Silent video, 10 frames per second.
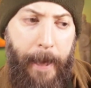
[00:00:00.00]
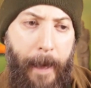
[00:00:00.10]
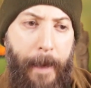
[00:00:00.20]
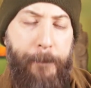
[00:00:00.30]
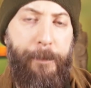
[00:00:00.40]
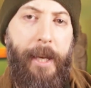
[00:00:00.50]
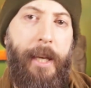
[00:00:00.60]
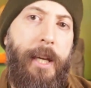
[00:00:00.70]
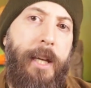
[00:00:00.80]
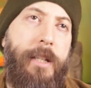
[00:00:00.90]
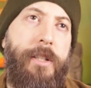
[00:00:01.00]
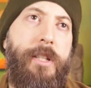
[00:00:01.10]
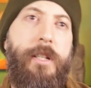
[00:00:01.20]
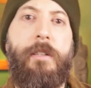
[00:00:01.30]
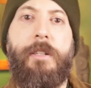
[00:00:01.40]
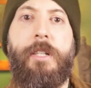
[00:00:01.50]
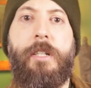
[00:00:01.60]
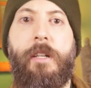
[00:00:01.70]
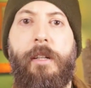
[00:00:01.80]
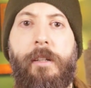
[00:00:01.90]
and he
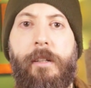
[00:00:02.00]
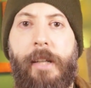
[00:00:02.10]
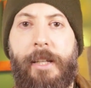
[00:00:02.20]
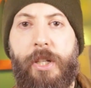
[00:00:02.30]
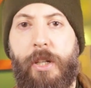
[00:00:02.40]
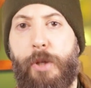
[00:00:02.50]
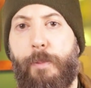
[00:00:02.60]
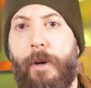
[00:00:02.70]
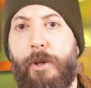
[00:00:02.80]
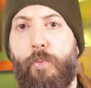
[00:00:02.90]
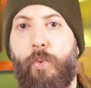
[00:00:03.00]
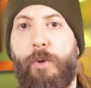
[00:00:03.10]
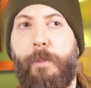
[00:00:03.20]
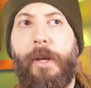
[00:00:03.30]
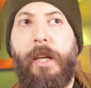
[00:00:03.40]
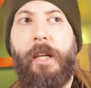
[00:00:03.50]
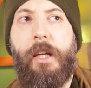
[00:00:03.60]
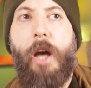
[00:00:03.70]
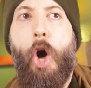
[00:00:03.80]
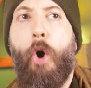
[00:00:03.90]
considers that such birds would
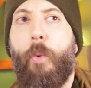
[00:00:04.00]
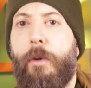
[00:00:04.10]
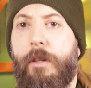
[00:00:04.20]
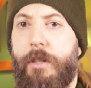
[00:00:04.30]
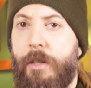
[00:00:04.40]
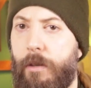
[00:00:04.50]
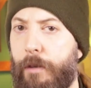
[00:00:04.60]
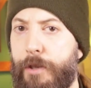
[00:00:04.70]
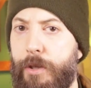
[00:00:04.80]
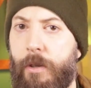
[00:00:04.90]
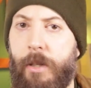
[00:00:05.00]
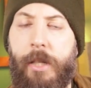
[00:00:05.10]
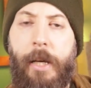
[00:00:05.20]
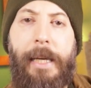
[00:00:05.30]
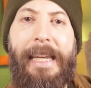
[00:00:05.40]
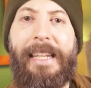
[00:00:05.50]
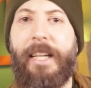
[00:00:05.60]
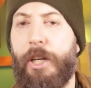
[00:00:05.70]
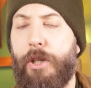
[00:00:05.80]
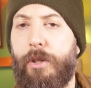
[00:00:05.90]
be omens of sorts,
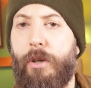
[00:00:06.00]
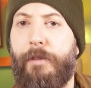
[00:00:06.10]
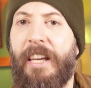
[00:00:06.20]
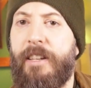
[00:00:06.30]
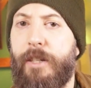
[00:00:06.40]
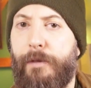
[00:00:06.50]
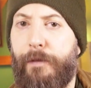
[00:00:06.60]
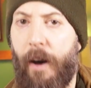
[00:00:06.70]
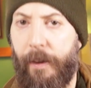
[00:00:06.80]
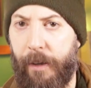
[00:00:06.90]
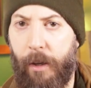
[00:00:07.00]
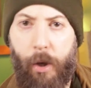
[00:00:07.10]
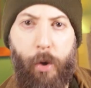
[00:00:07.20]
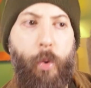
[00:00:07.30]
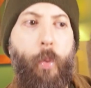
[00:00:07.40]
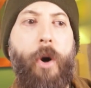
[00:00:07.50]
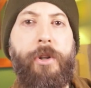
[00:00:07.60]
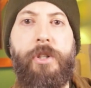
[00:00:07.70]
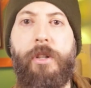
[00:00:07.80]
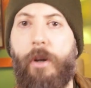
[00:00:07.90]
indications of his father who
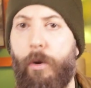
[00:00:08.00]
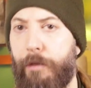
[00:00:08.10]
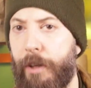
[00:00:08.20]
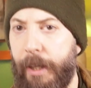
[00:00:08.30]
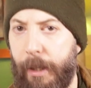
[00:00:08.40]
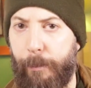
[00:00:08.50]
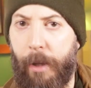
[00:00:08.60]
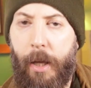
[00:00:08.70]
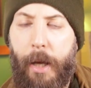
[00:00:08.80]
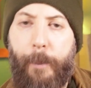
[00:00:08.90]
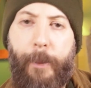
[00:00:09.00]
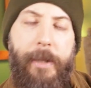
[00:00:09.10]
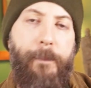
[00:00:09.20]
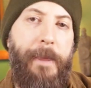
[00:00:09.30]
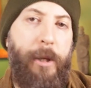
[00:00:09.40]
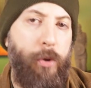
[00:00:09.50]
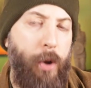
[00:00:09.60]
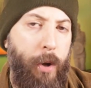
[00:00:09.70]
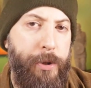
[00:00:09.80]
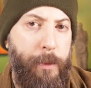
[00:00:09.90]
watched over him. But it could
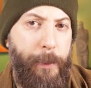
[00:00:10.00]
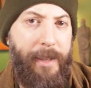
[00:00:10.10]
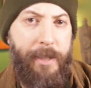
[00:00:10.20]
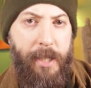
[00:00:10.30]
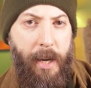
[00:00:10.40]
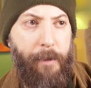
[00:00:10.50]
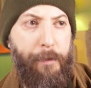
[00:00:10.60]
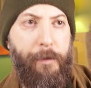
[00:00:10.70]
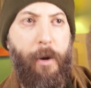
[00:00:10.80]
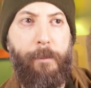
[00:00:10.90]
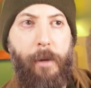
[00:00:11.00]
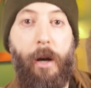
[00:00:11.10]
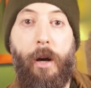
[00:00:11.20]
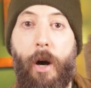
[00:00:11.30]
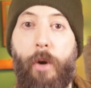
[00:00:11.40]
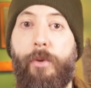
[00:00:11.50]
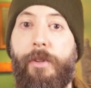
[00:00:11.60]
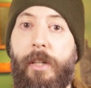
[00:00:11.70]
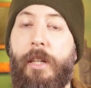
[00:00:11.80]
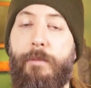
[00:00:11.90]
also be a sign from
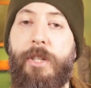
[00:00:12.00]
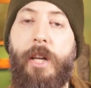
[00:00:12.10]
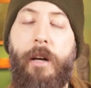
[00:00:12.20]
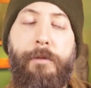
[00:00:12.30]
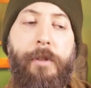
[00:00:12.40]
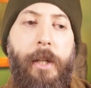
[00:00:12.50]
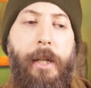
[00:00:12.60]
Odin himself,